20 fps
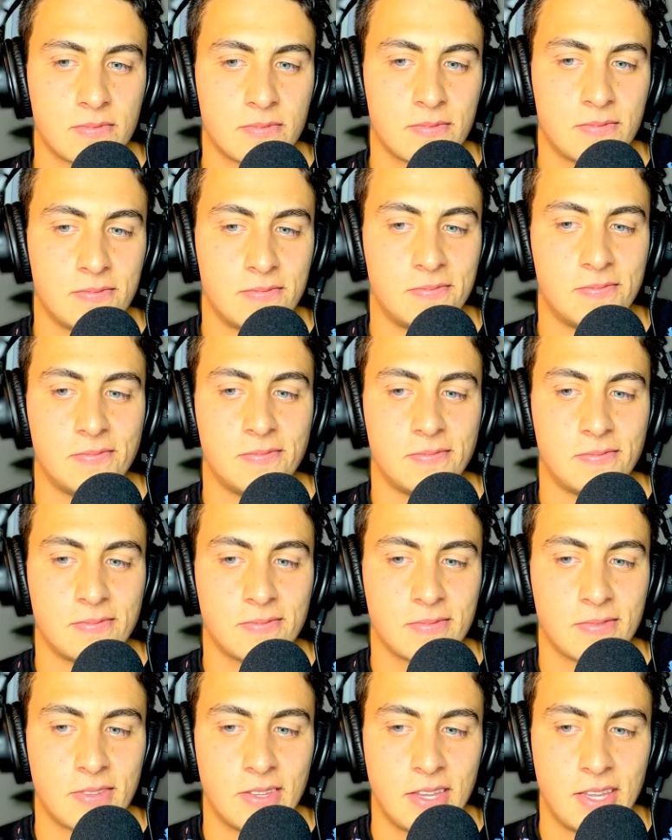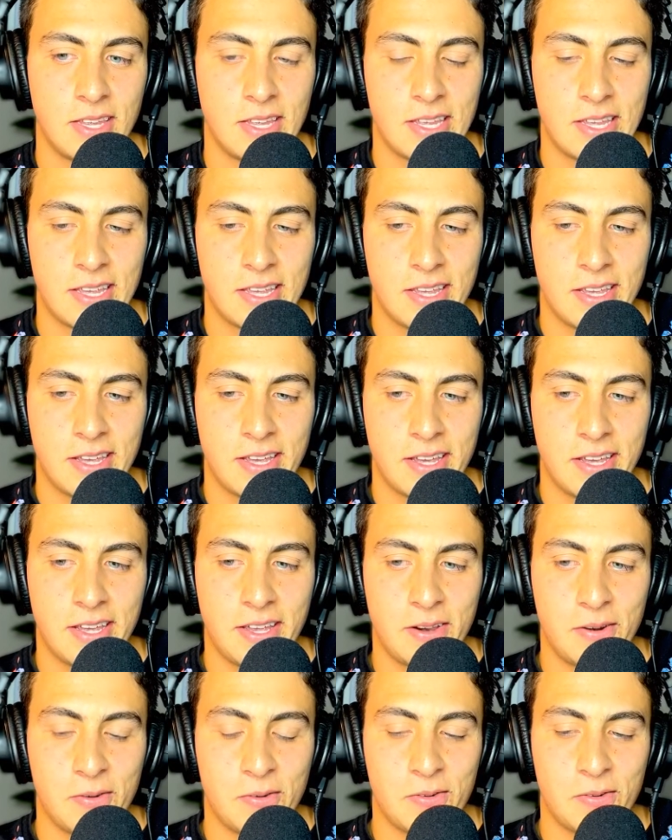Hmm.
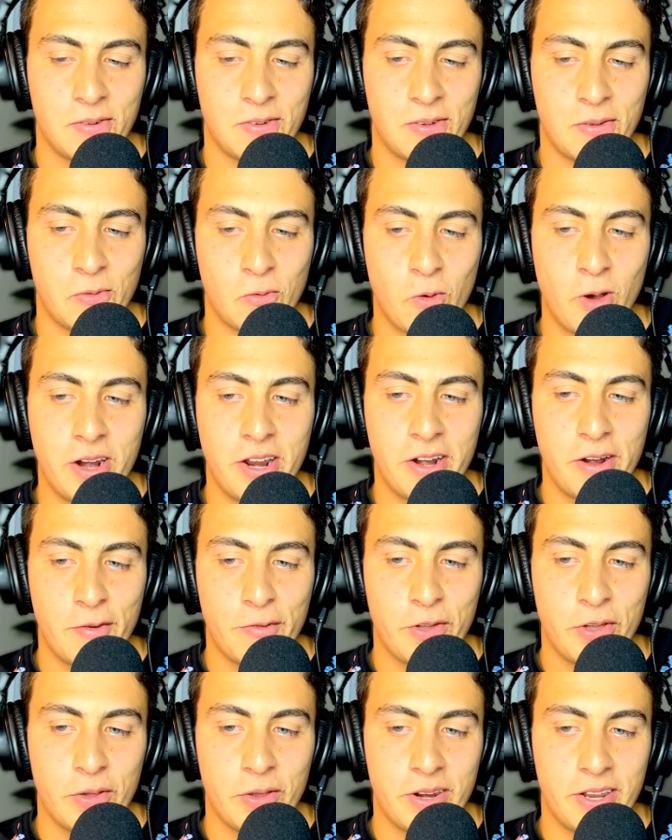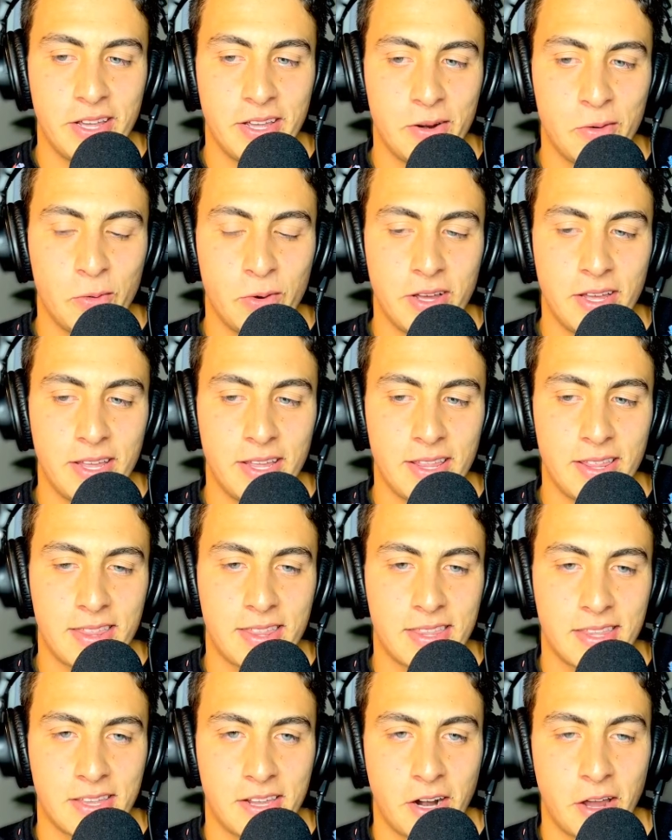In in one interview you did with
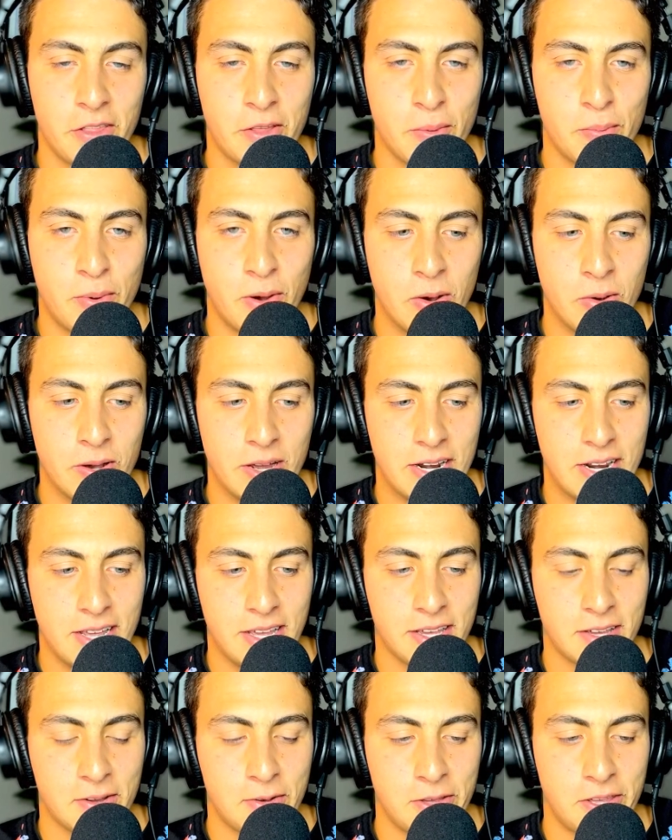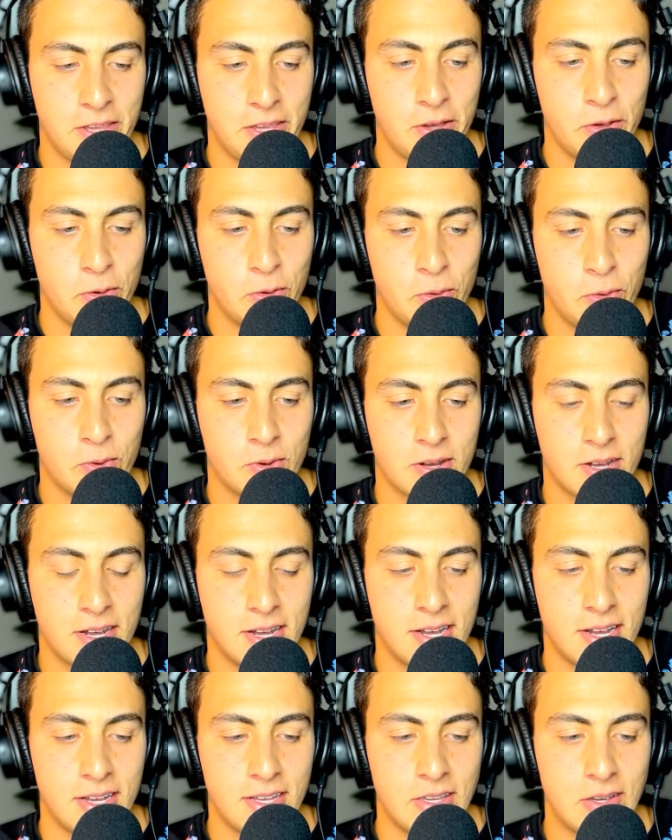another poet In-Q,
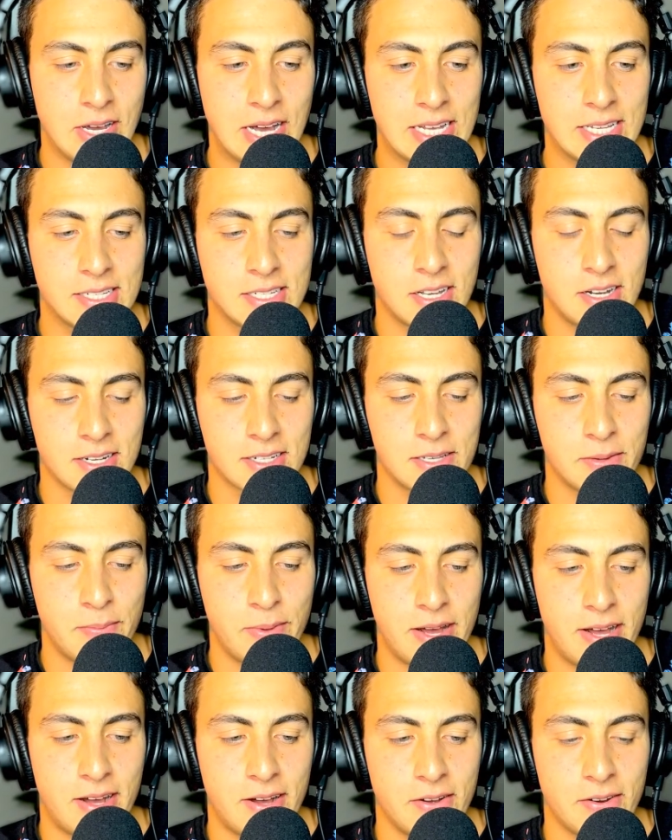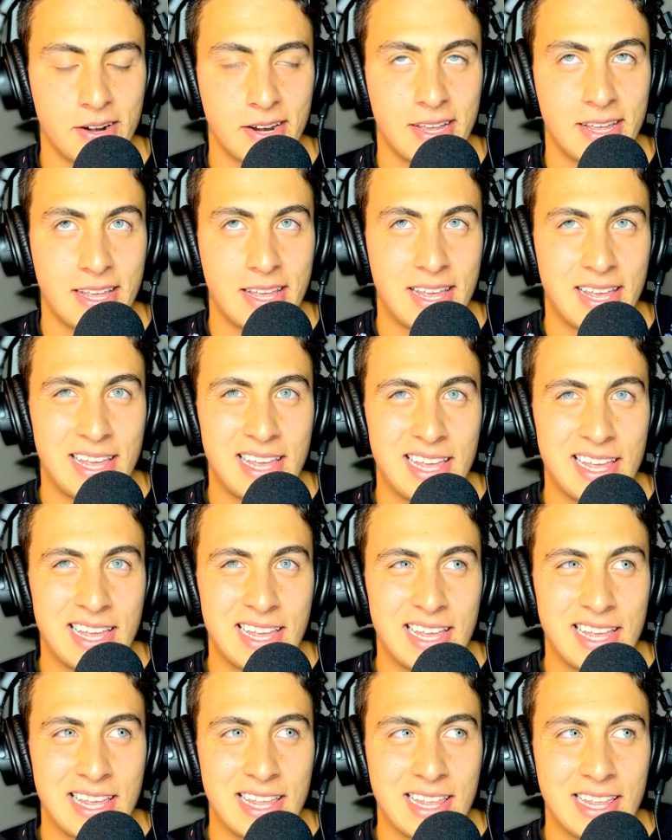uh, you guys talked about
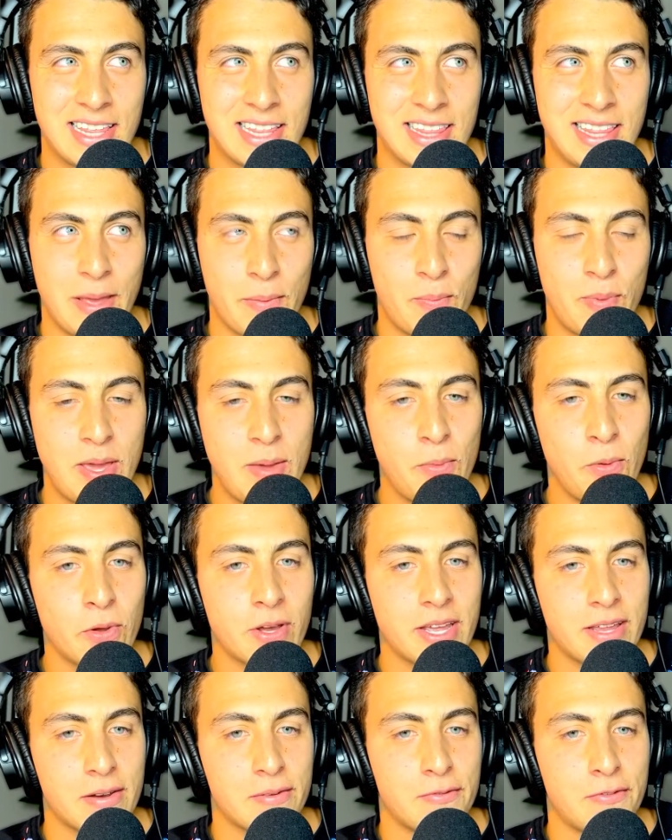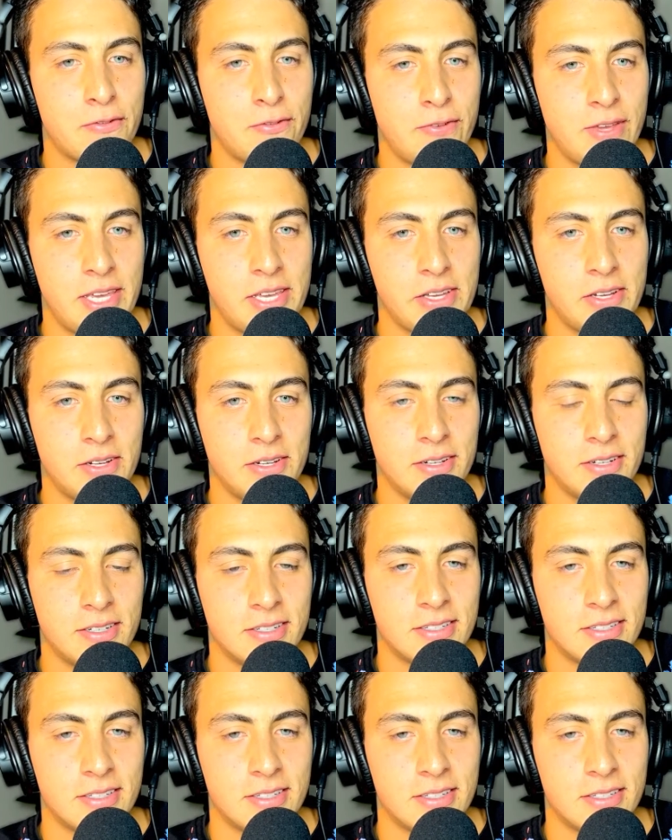that people can feel